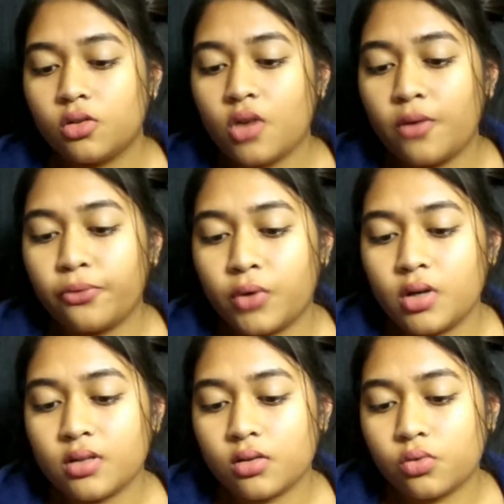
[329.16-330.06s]
So I'm
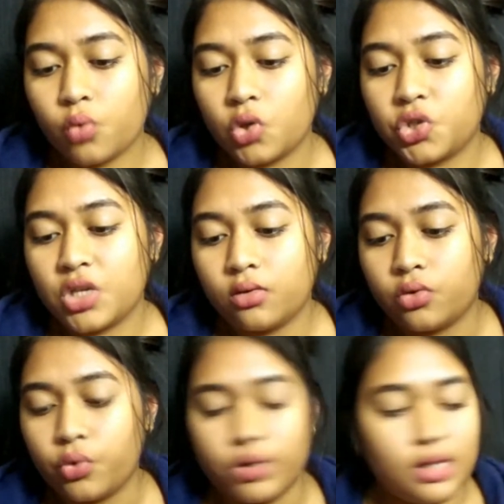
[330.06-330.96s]
first
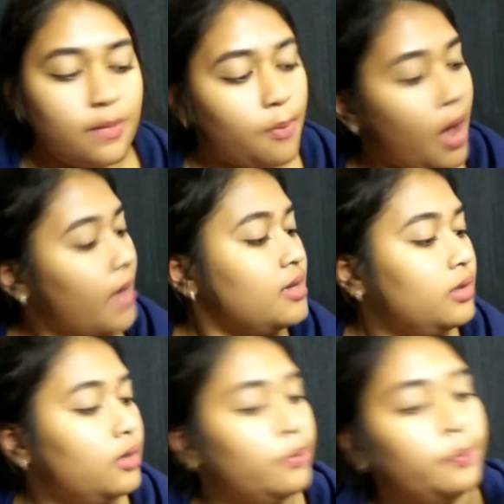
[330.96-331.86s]
swatching Rosy
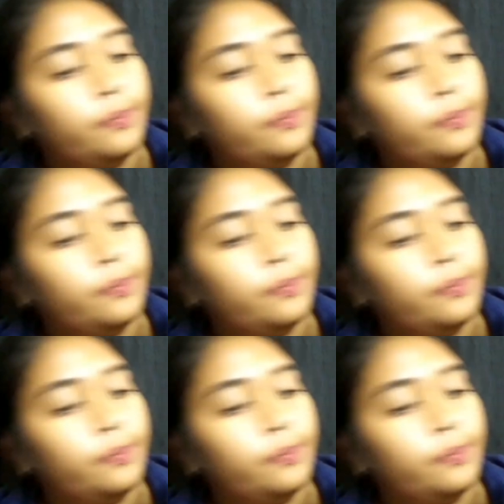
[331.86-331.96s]
Mind.